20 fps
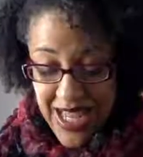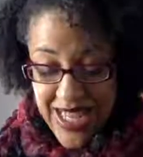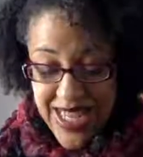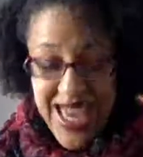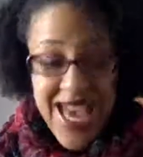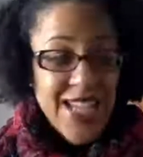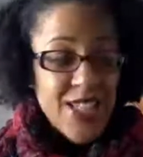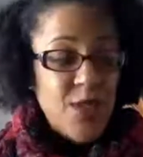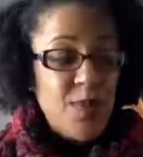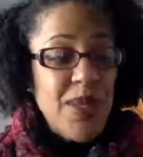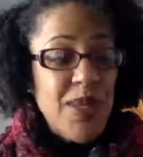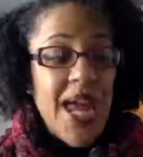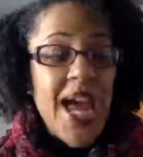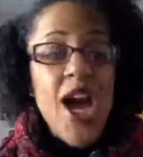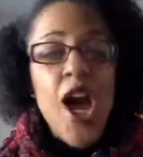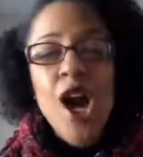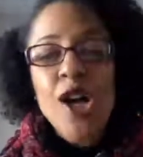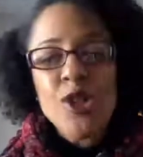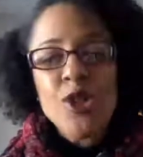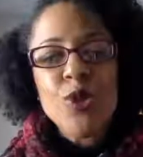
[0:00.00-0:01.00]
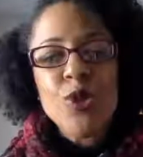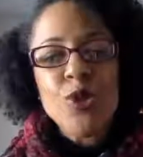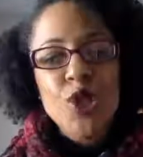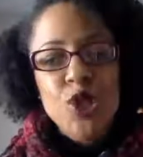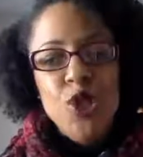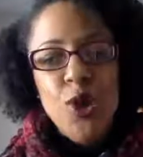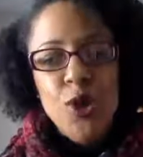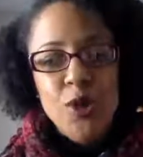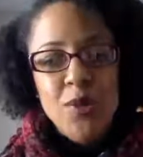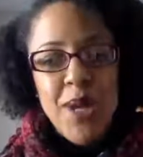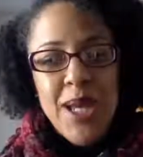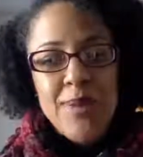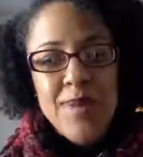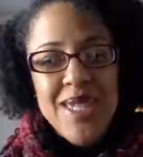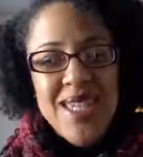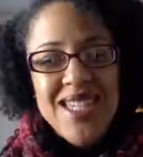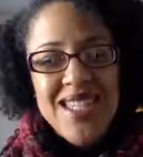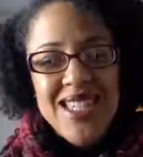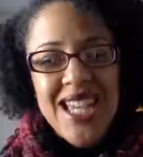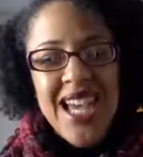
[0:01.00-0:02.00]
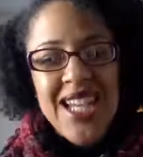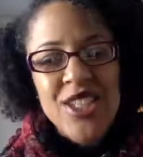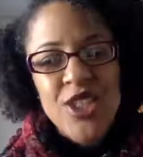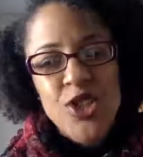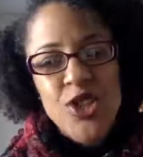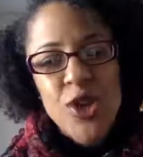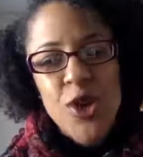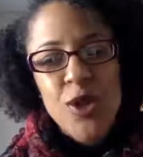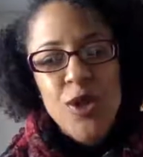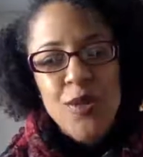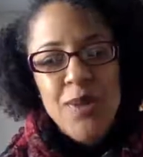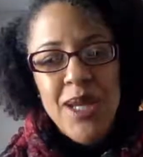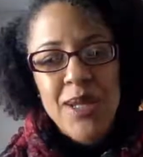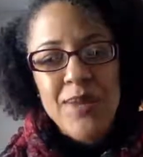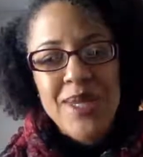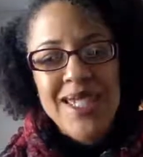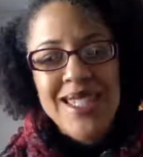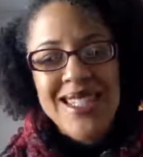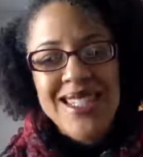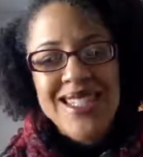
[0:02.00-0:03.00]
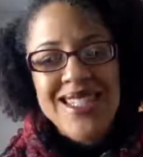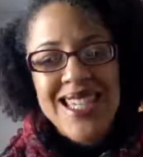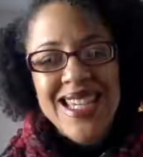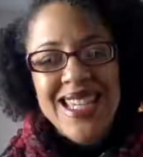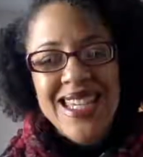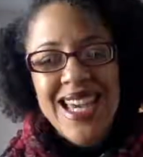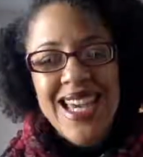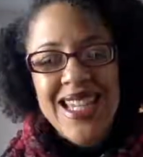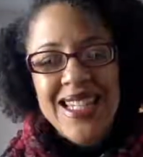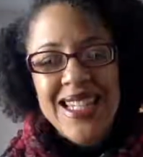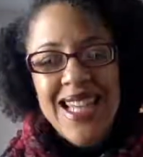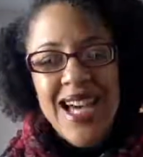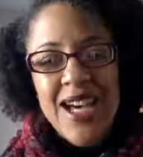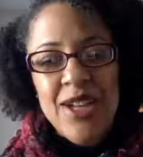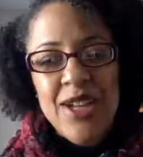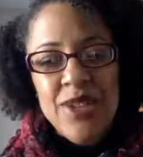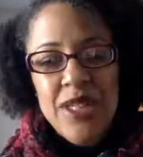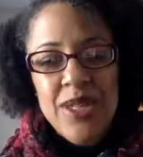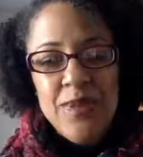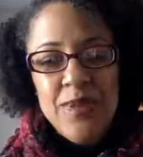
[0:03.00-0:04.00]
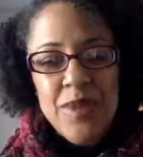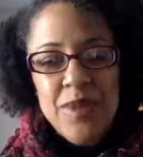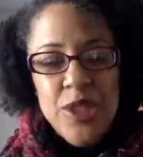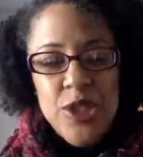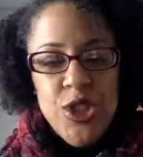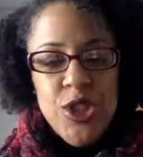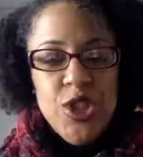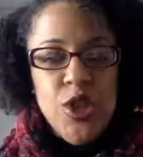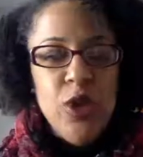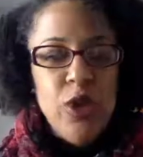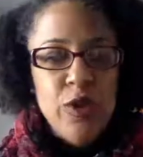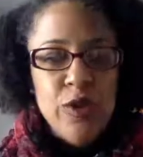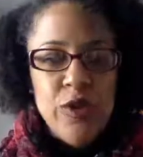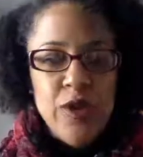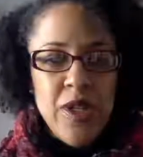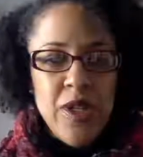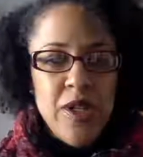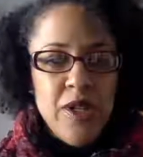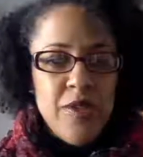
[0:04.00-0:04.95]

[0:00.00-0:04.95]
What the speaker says: Yes, but I also soak my beans. I soaked my beans and I allowed them to soak